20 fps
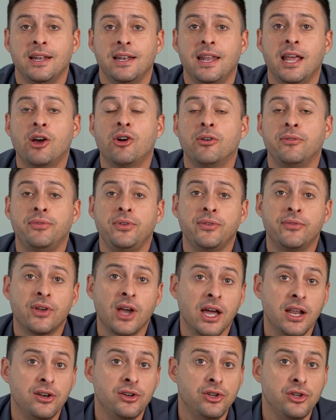Now if you've
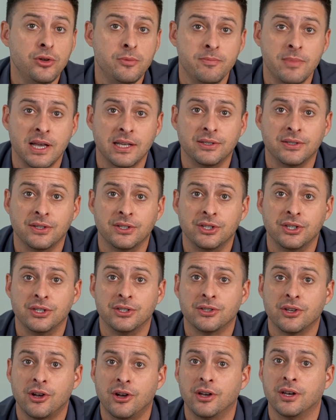gotten new
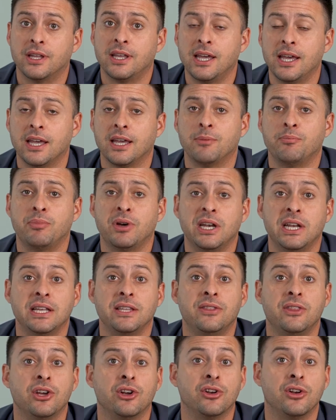messages on Kik
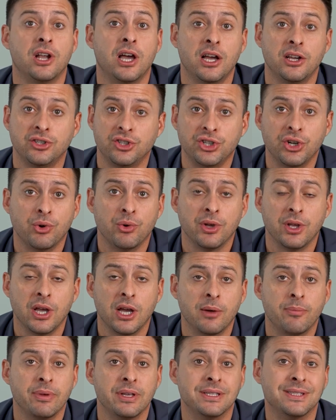but they're not showing
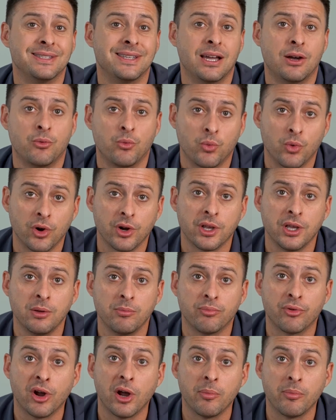up, it's not working
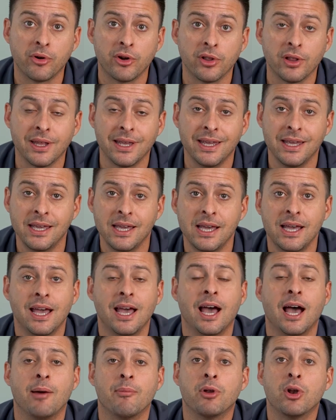properly,
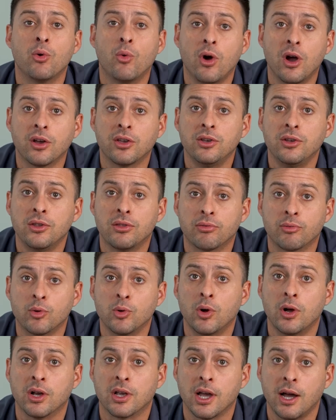I'm going to walk you
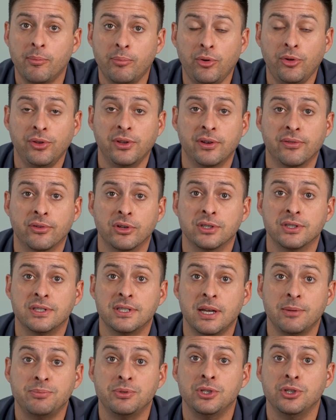through a couple different
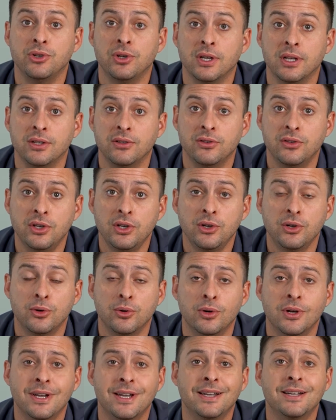steps you can
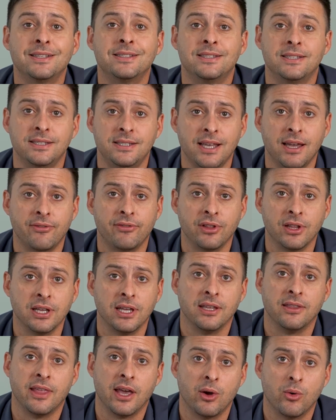do to definitely
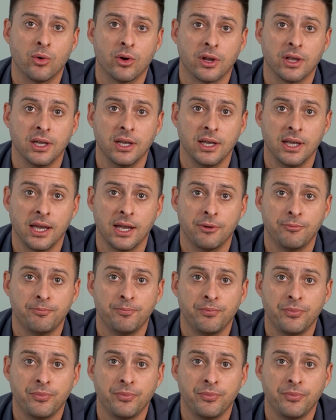get that working again.